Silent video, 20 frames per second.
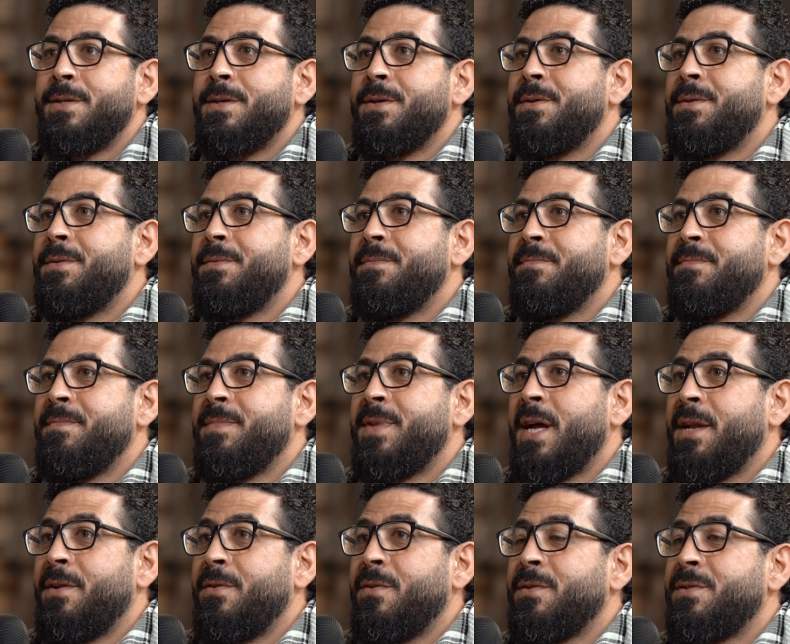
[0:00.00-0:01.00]
So
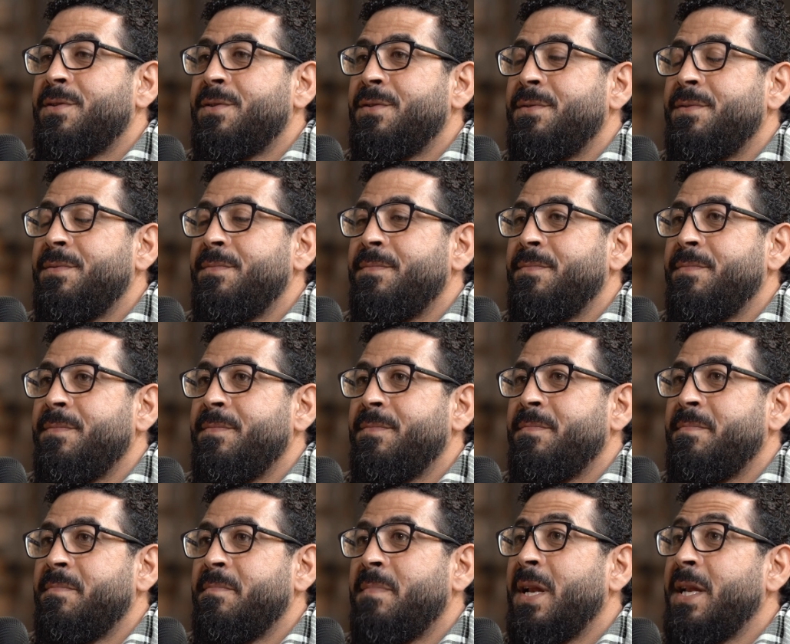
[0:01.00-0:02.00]
that also,
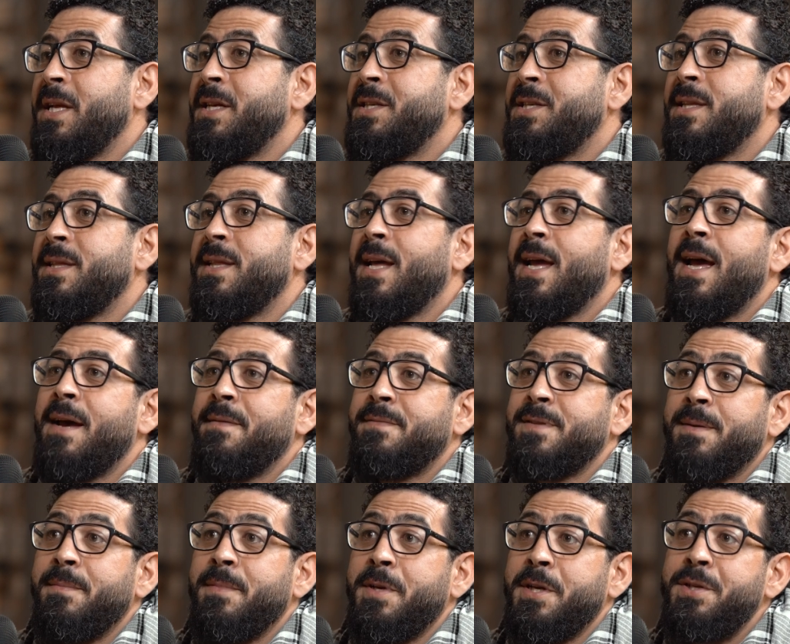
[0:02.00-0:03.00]
Malaysian, they have
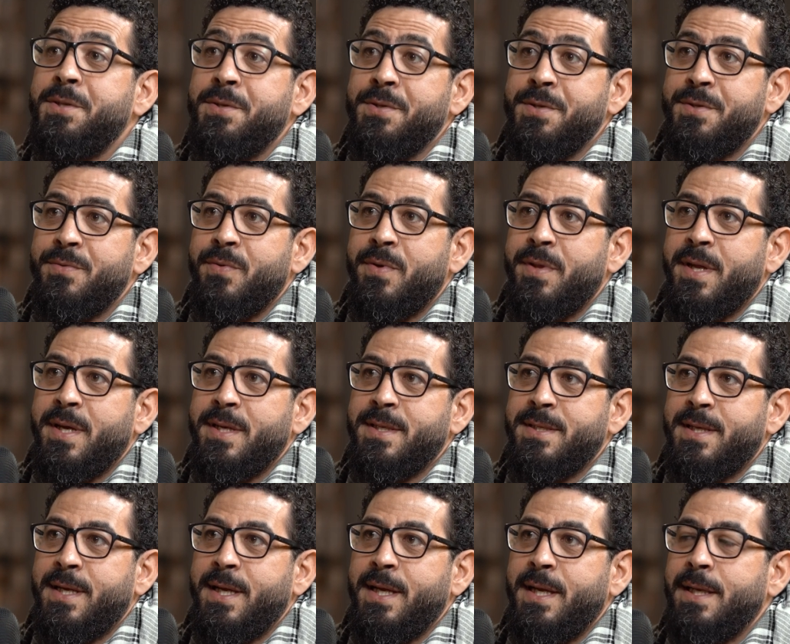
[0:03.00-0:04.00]
some issues with the
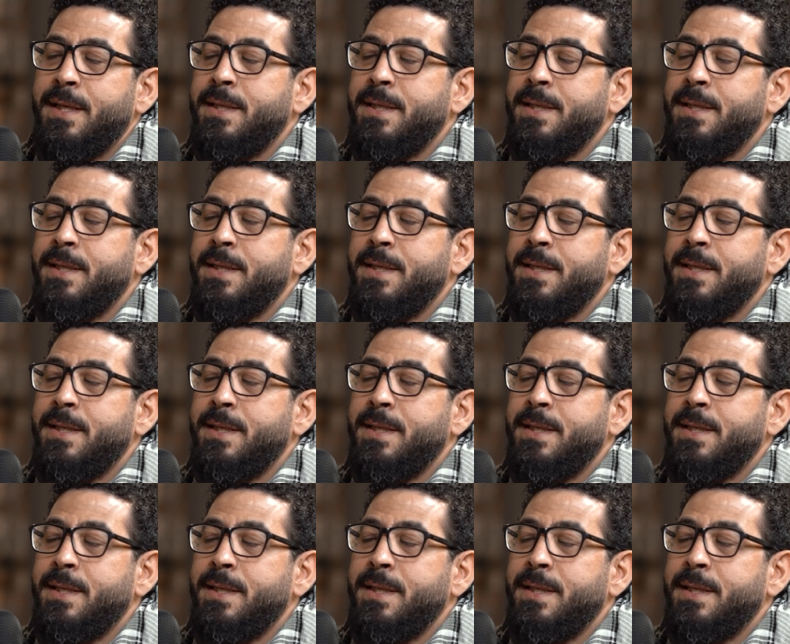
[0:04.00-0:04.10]
Israelis.